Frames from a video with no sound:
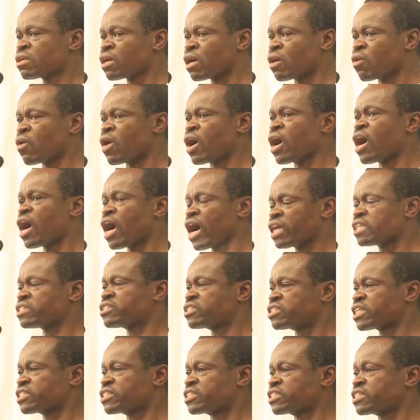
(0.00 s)
Our
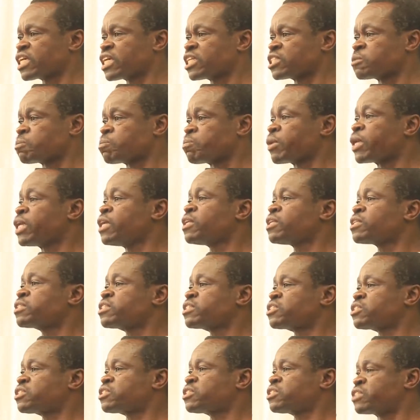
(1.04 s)
ancestors
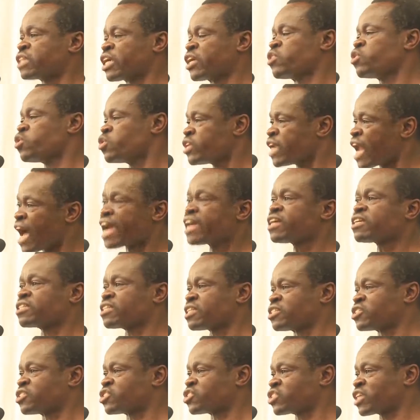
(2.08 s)
built the
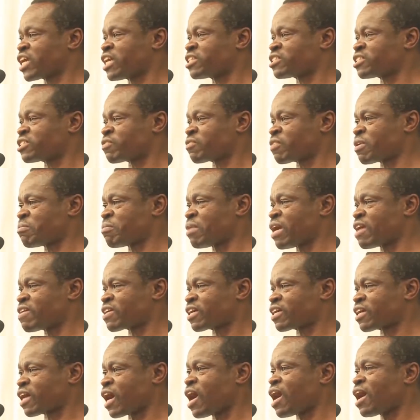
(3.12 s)
United States of
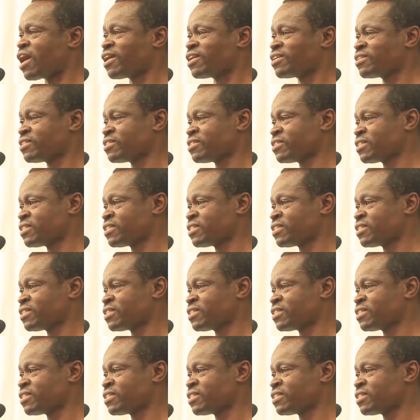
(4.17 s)
America.